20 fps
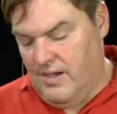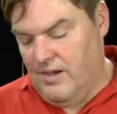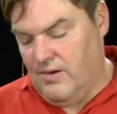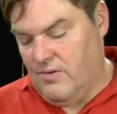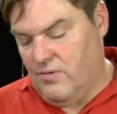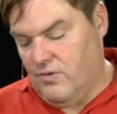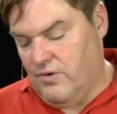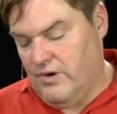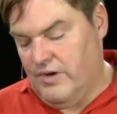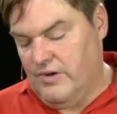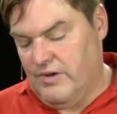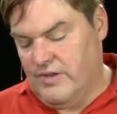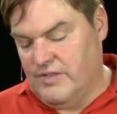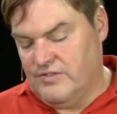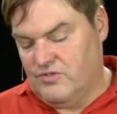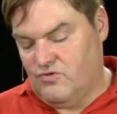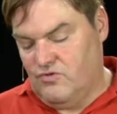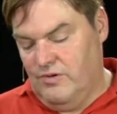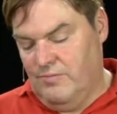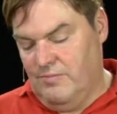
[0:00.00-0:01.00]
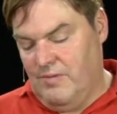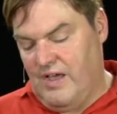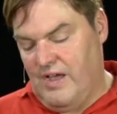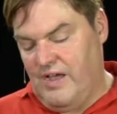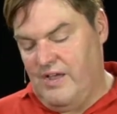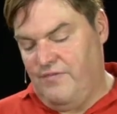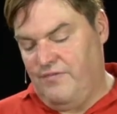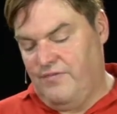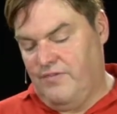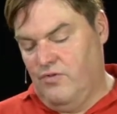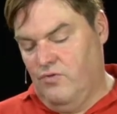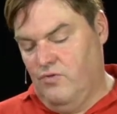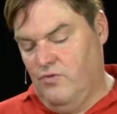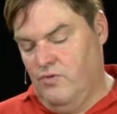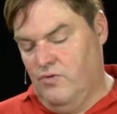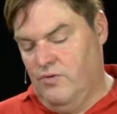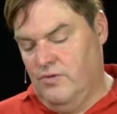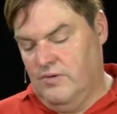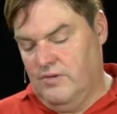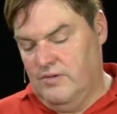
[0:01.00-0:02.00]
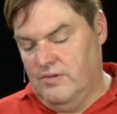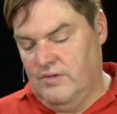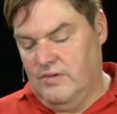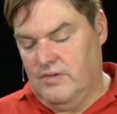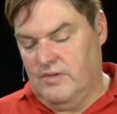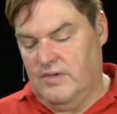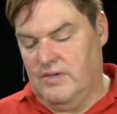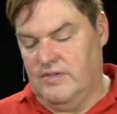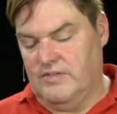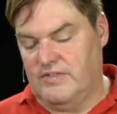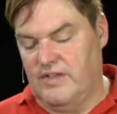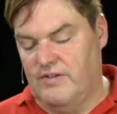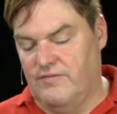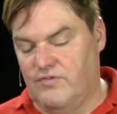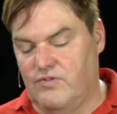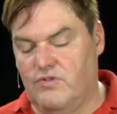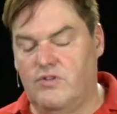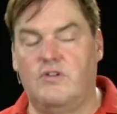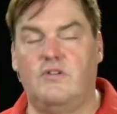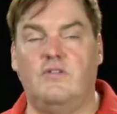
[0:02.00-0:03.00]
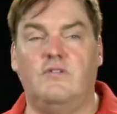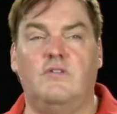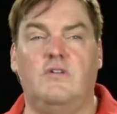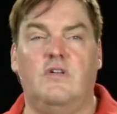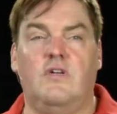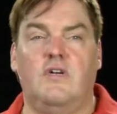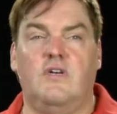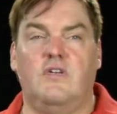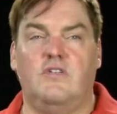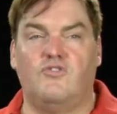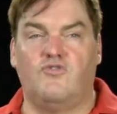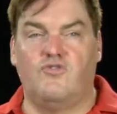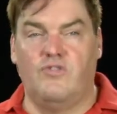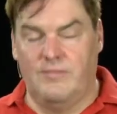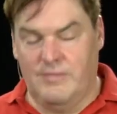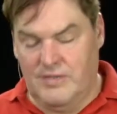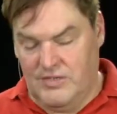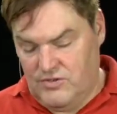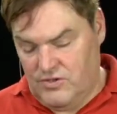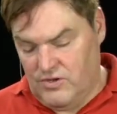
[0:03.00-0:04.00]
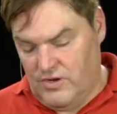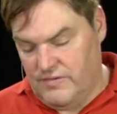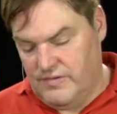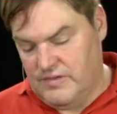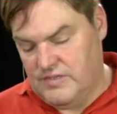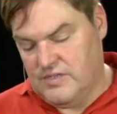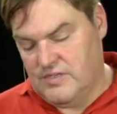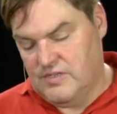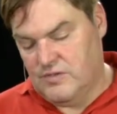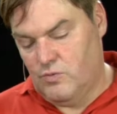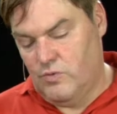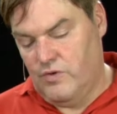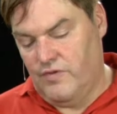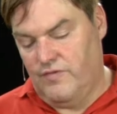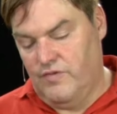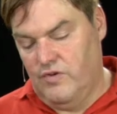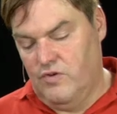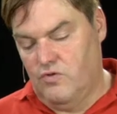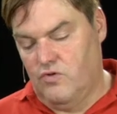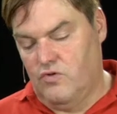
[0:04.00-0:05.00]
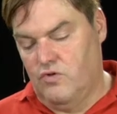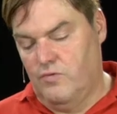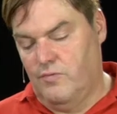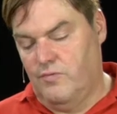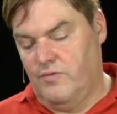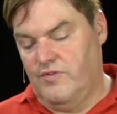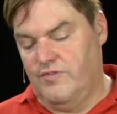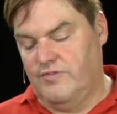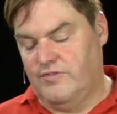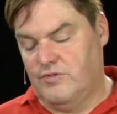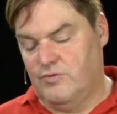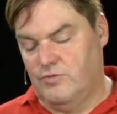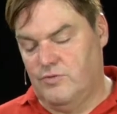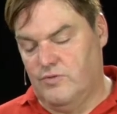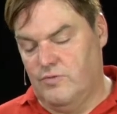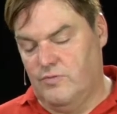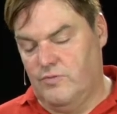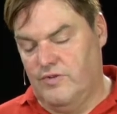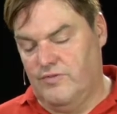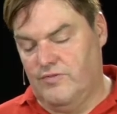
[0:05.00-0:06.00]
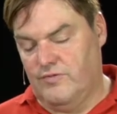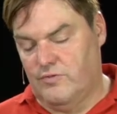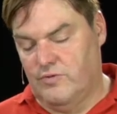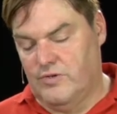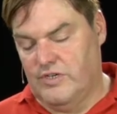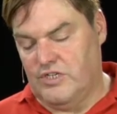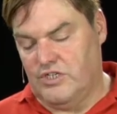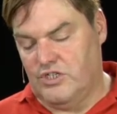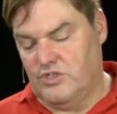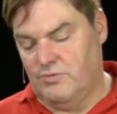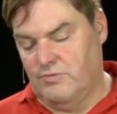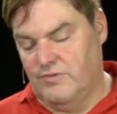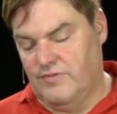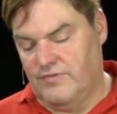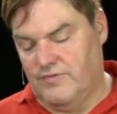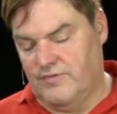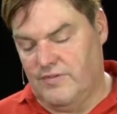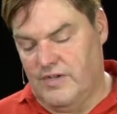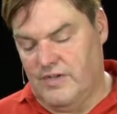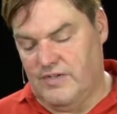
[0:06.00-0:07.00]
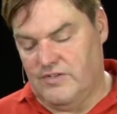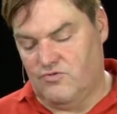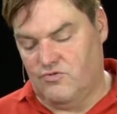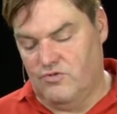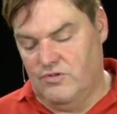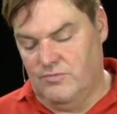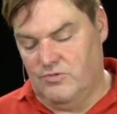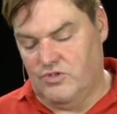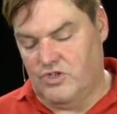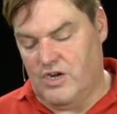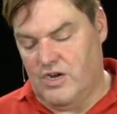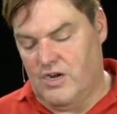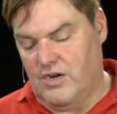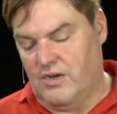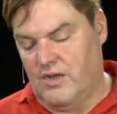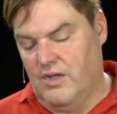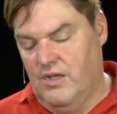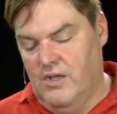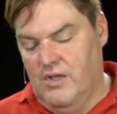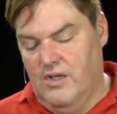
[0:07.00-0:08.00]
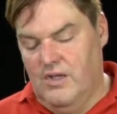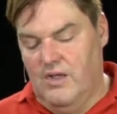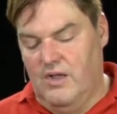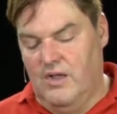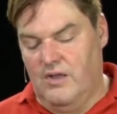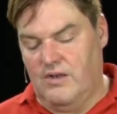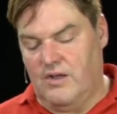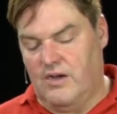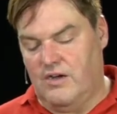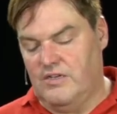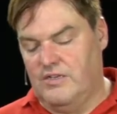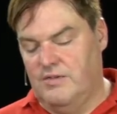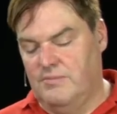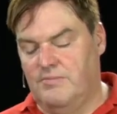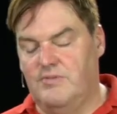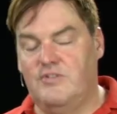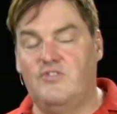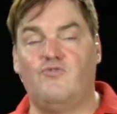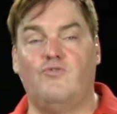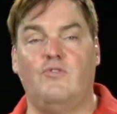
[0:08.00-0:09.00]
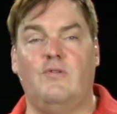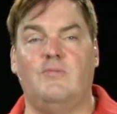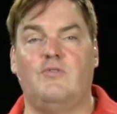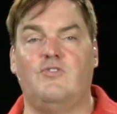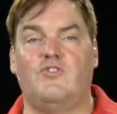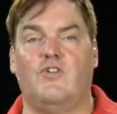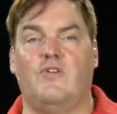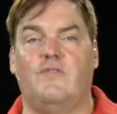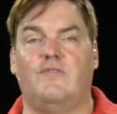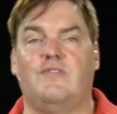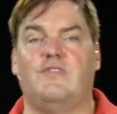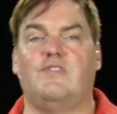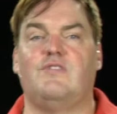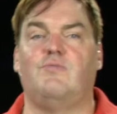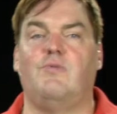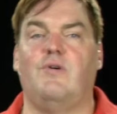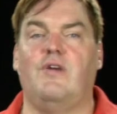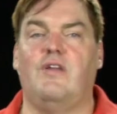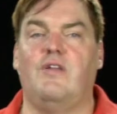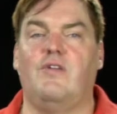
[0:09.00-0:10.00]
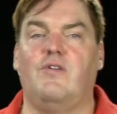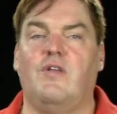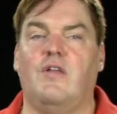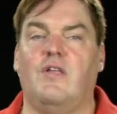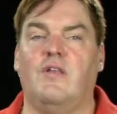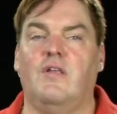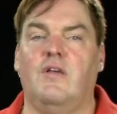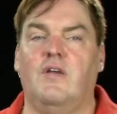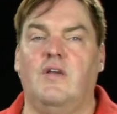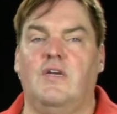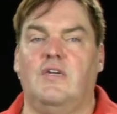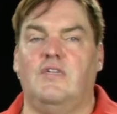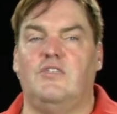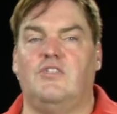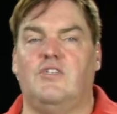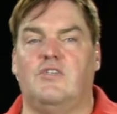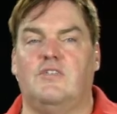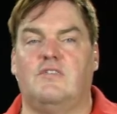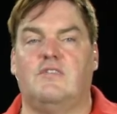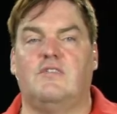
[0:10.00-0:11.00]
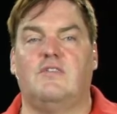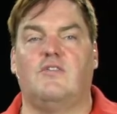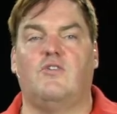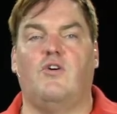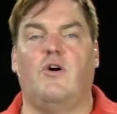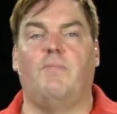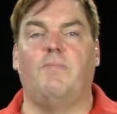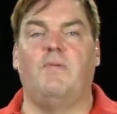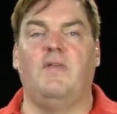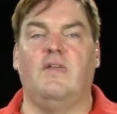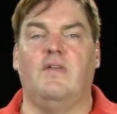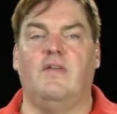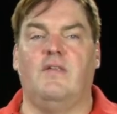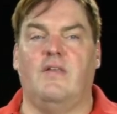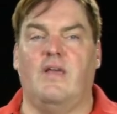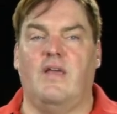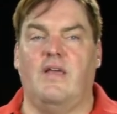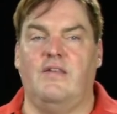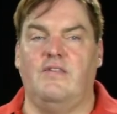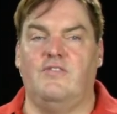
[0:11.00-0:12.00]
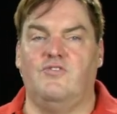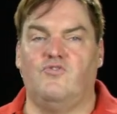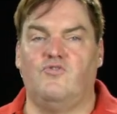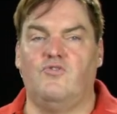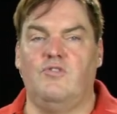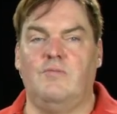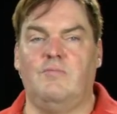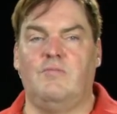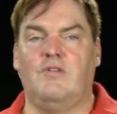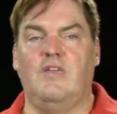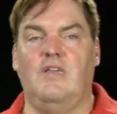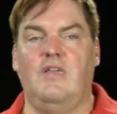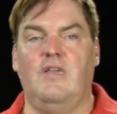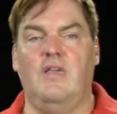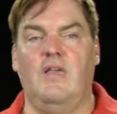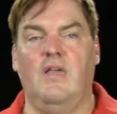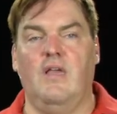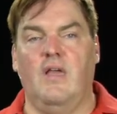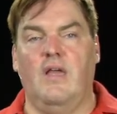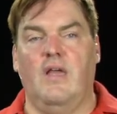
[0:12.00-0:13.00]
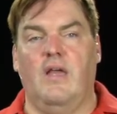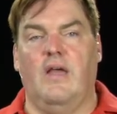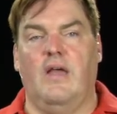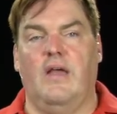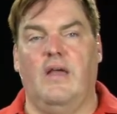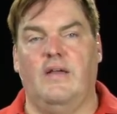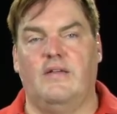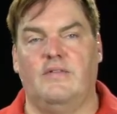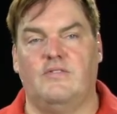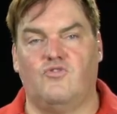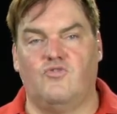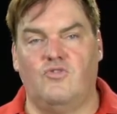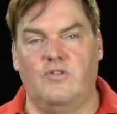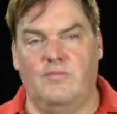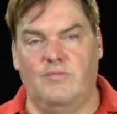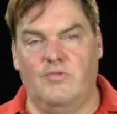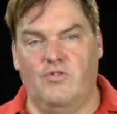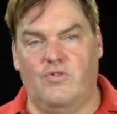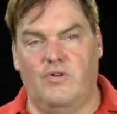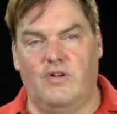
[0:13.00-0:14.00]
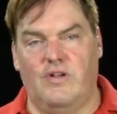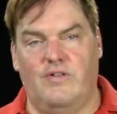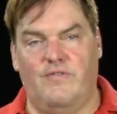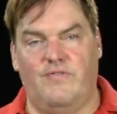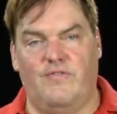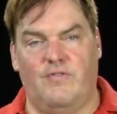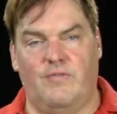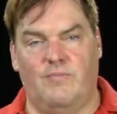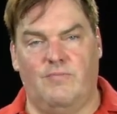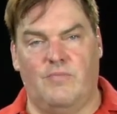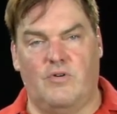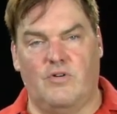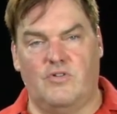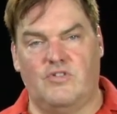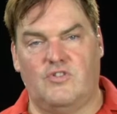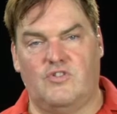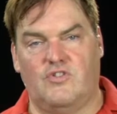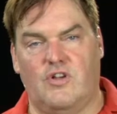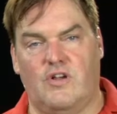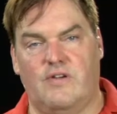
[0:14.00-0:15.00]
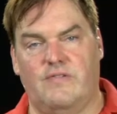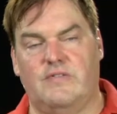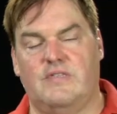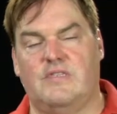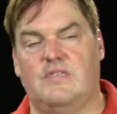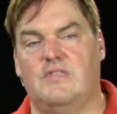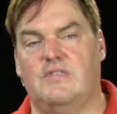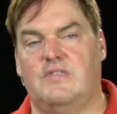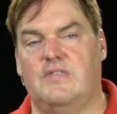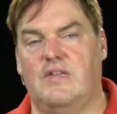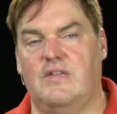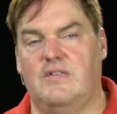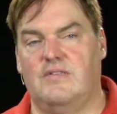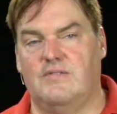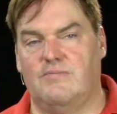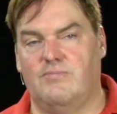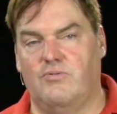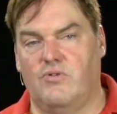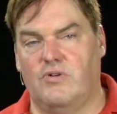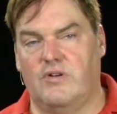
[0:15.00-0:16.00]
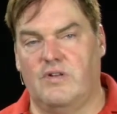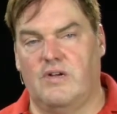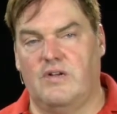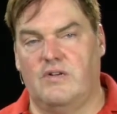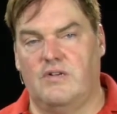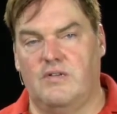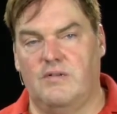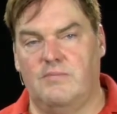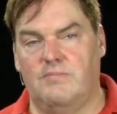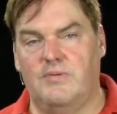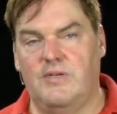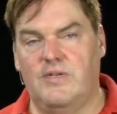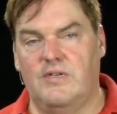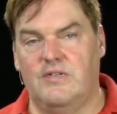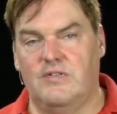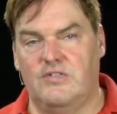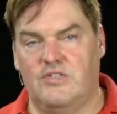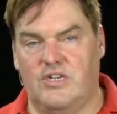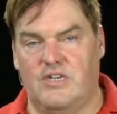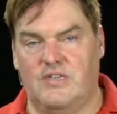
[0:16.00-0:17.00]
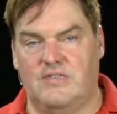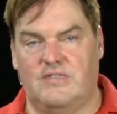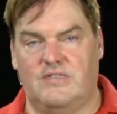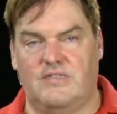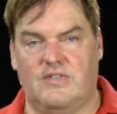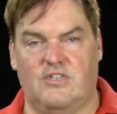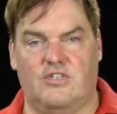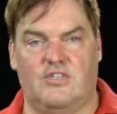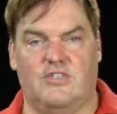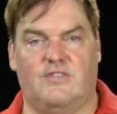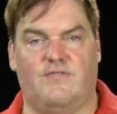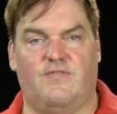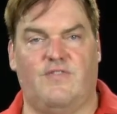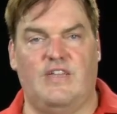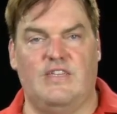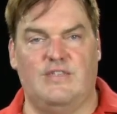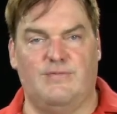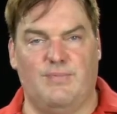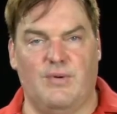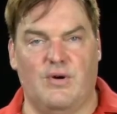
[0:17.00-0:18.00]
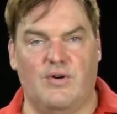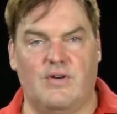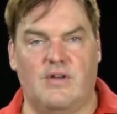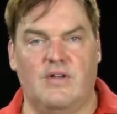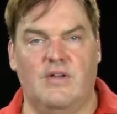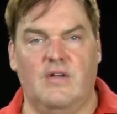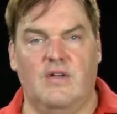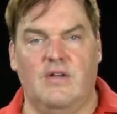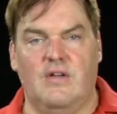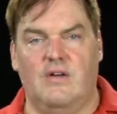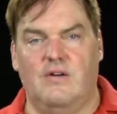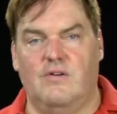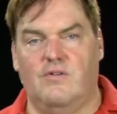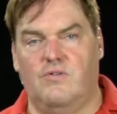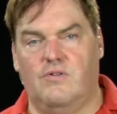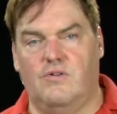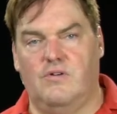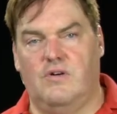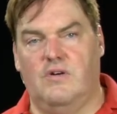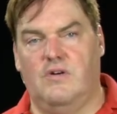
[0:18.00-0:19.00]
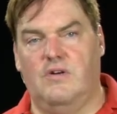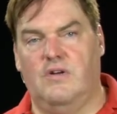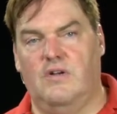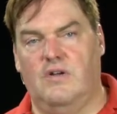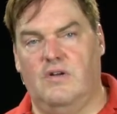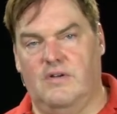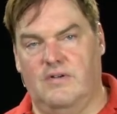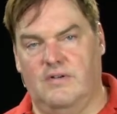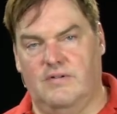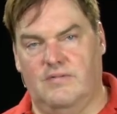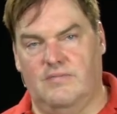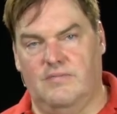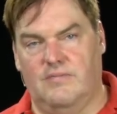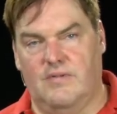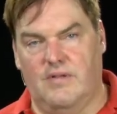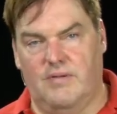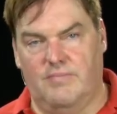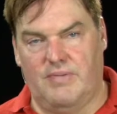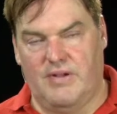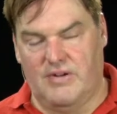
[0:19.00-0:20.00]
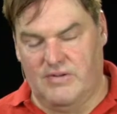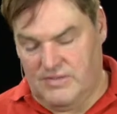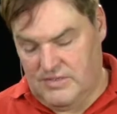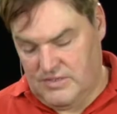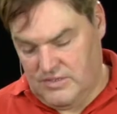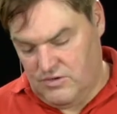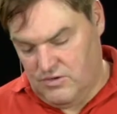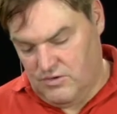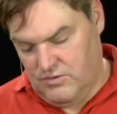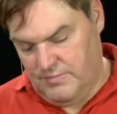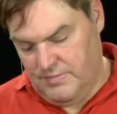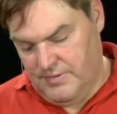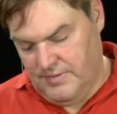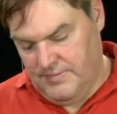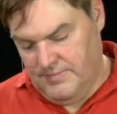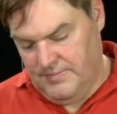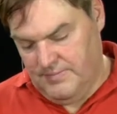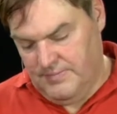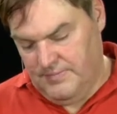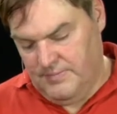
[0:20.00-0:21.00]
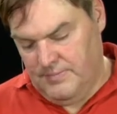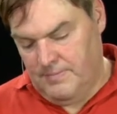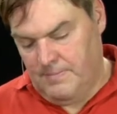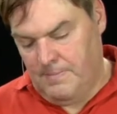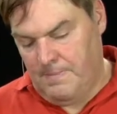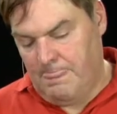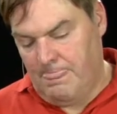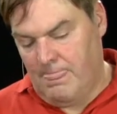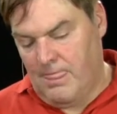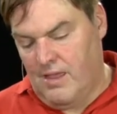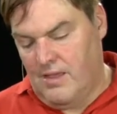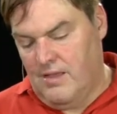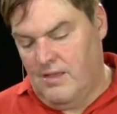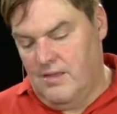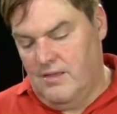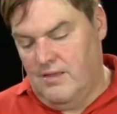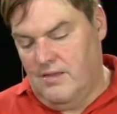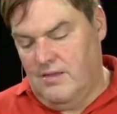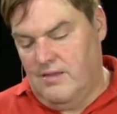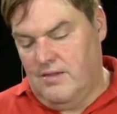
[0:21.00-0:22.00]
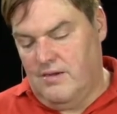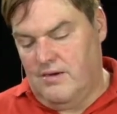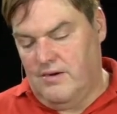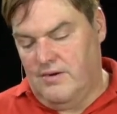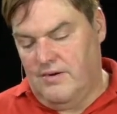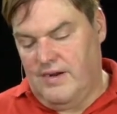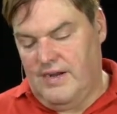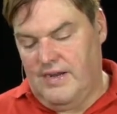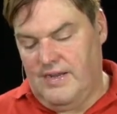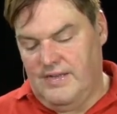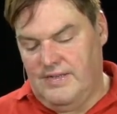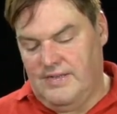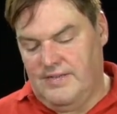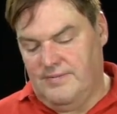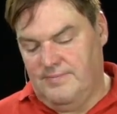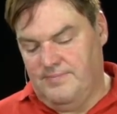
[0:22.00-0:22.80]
Or you can stream live to several streaming services with YouTube, with Twitch, with StreamShark, and RTMP streaming services where you can just copy in any stream key and stream URL from most services that support RTMP ingest, such as Facebook or Periscope. All right.